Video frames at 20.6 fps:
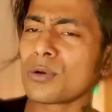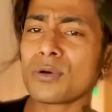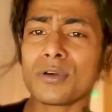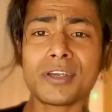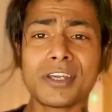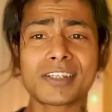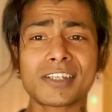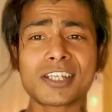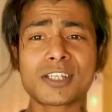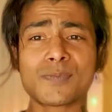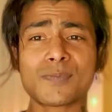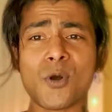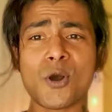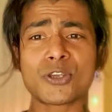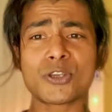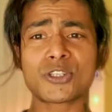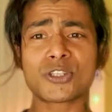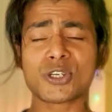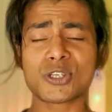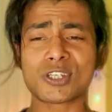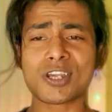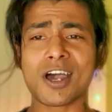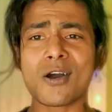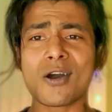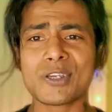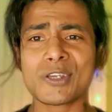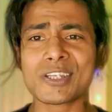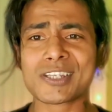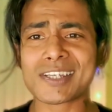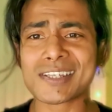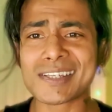is his postures, how is
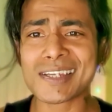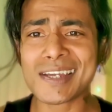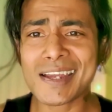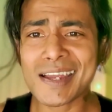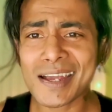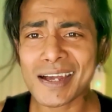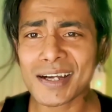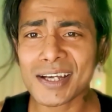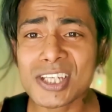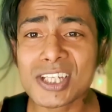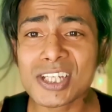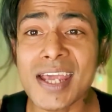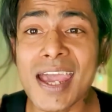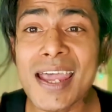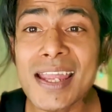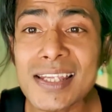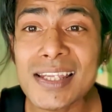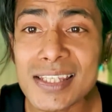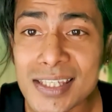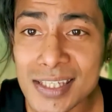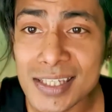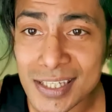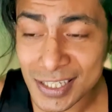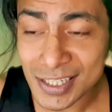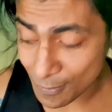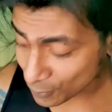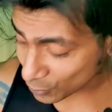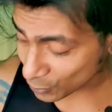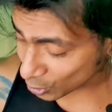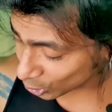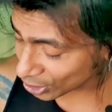his stance
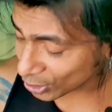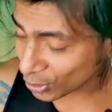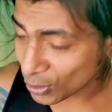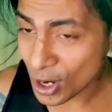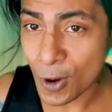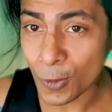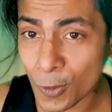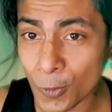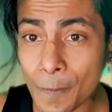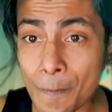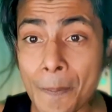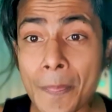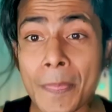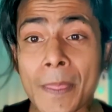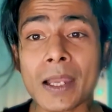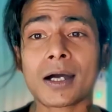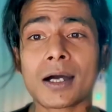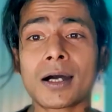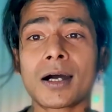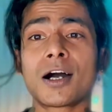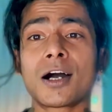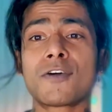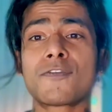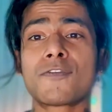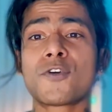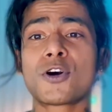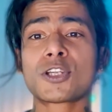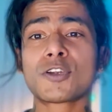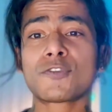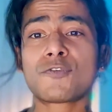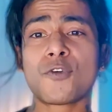on the ground. For
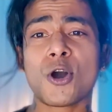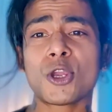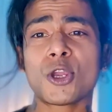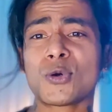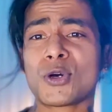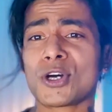the follower,